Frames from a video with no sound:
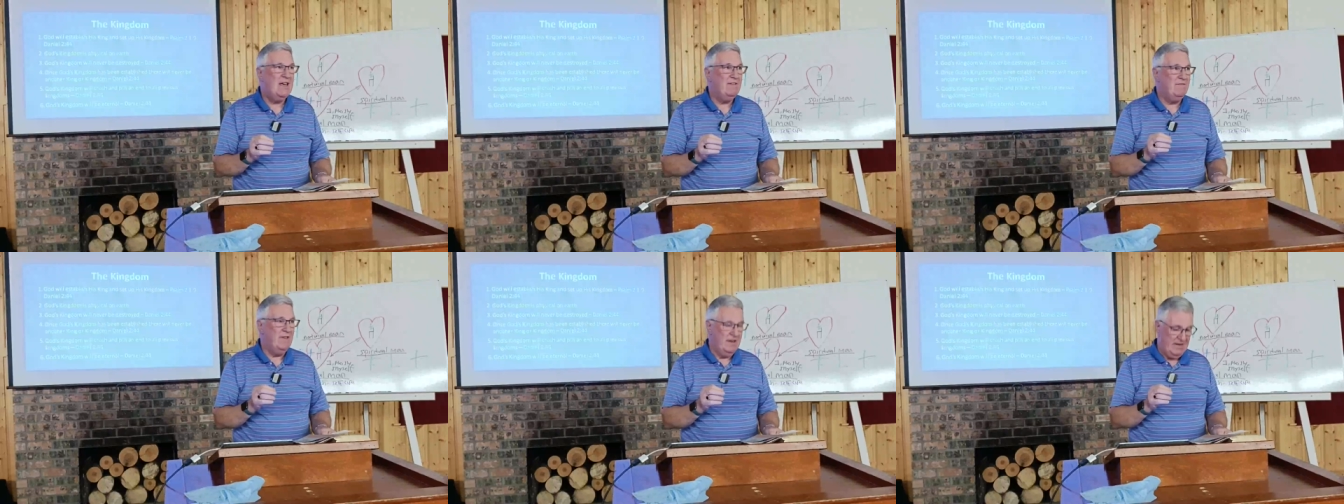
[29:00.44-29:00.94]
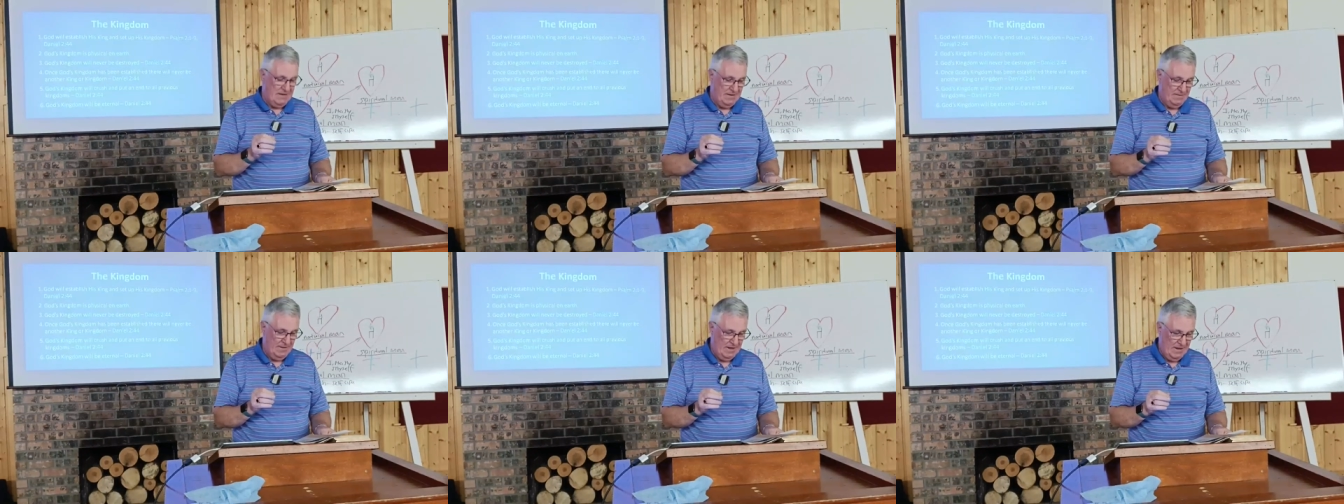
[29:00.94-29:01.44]
advent
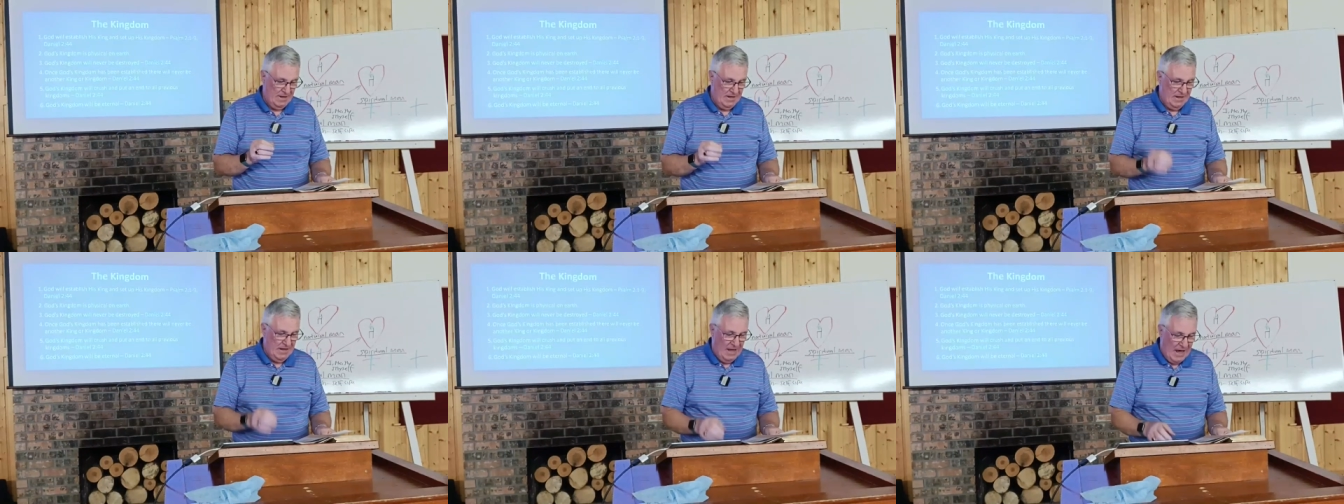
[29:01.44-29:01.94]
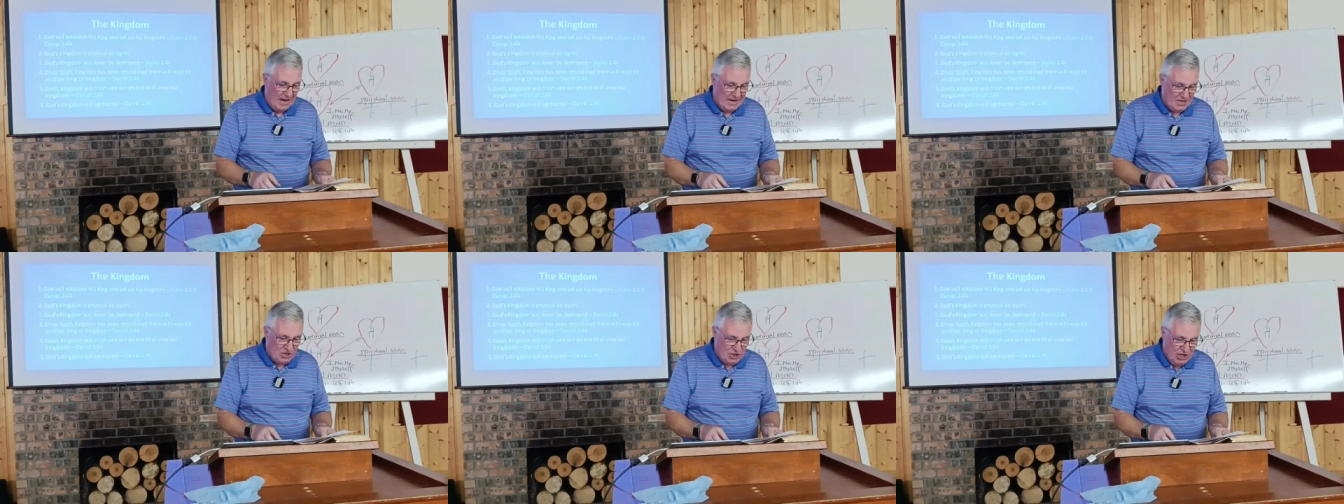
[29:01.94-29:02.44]
and
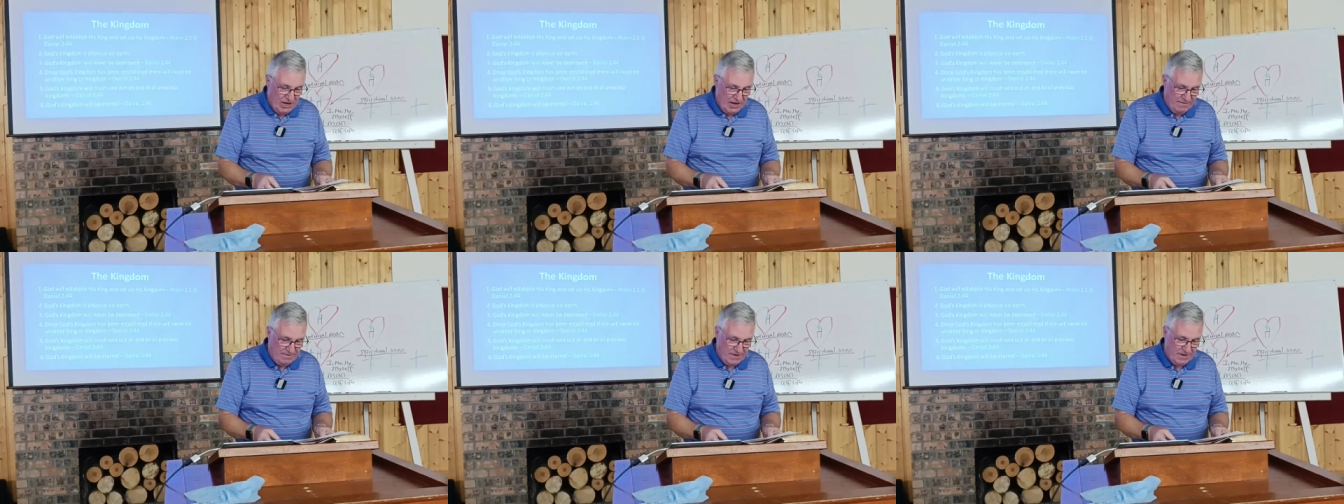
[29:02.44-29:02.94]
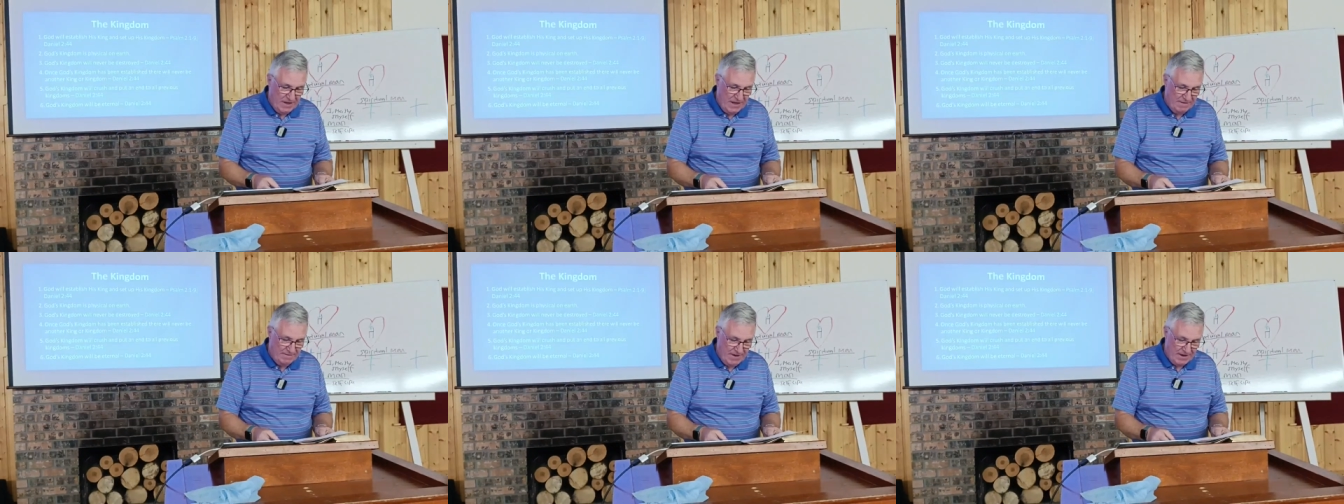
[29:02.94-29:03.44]
achieved in
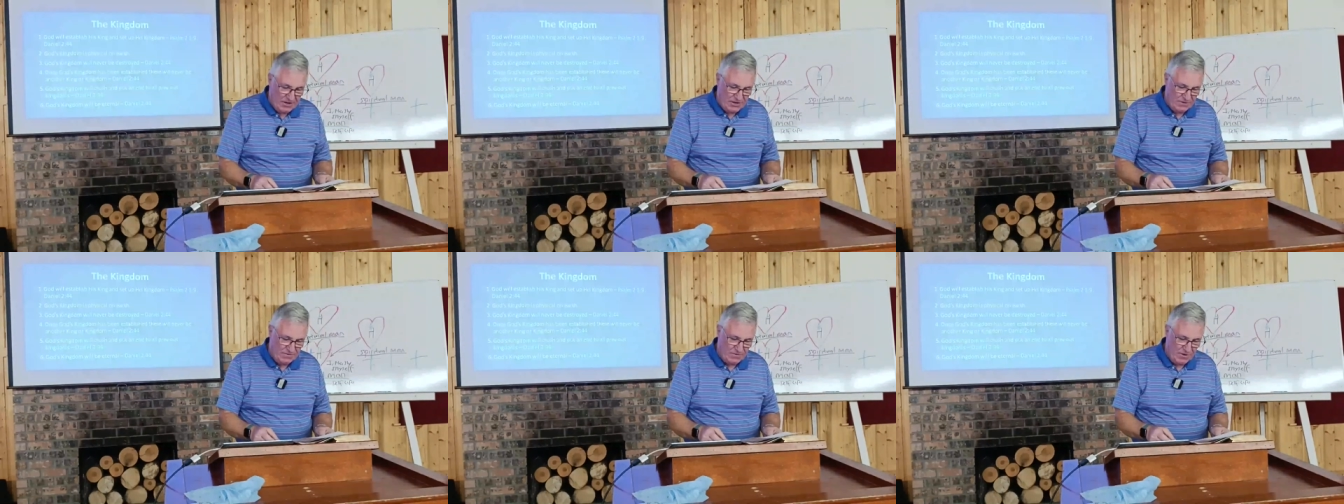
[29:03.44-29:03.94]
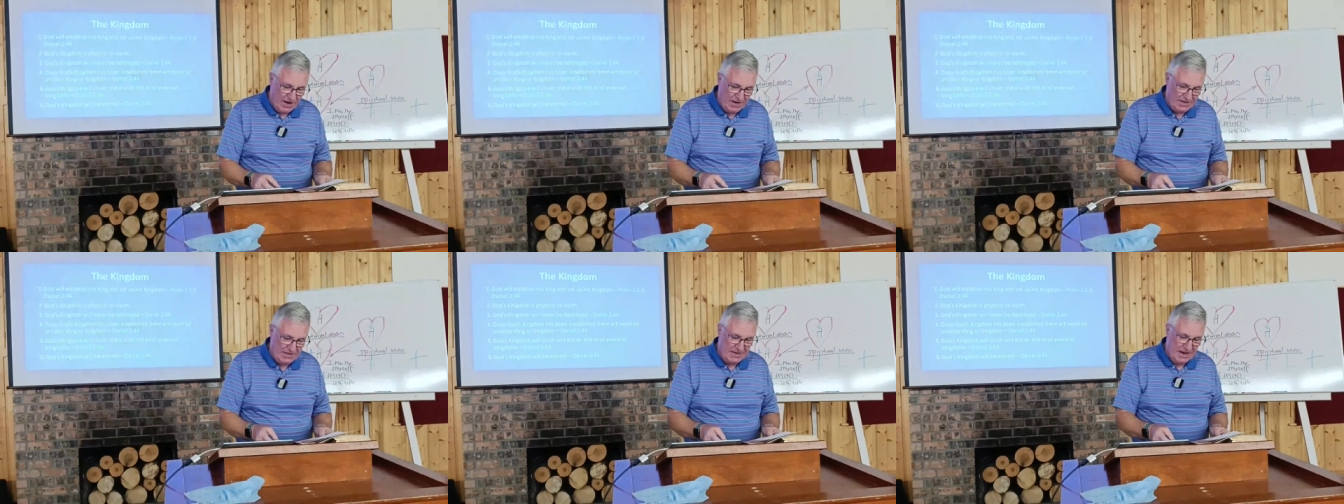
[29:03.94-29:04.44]
the events of
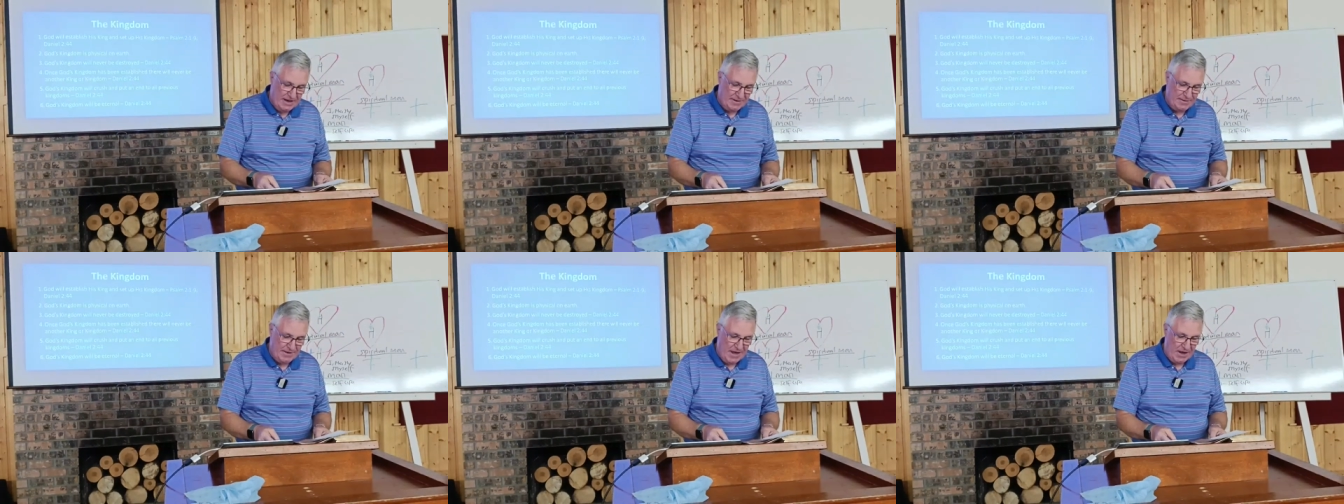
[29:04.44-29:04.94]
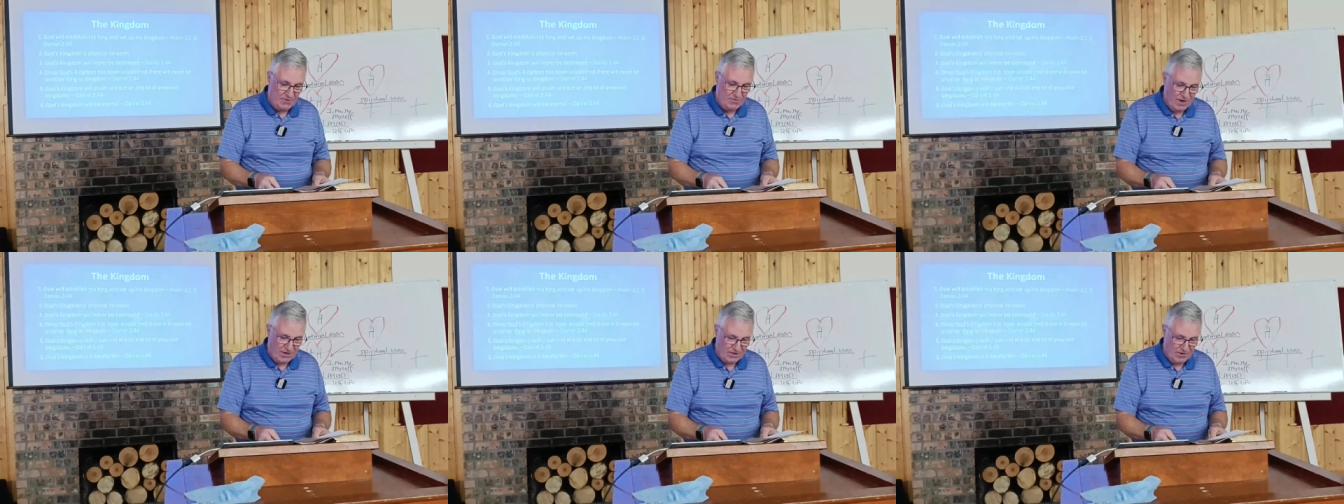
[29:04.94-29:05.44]
Christ's death and
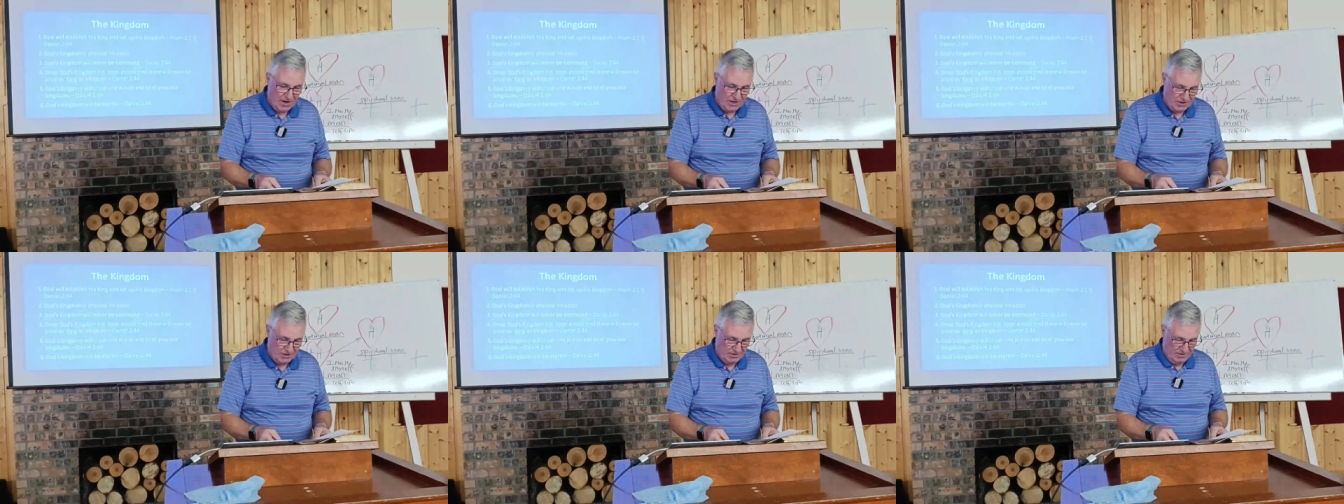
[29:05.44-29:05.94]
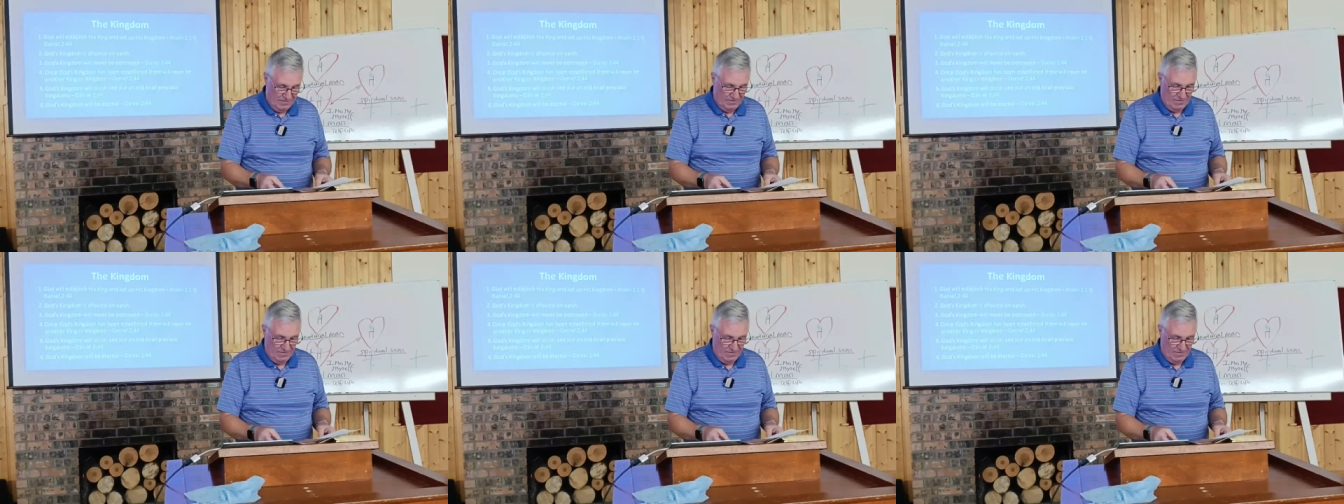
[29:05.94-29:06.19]
resurrection.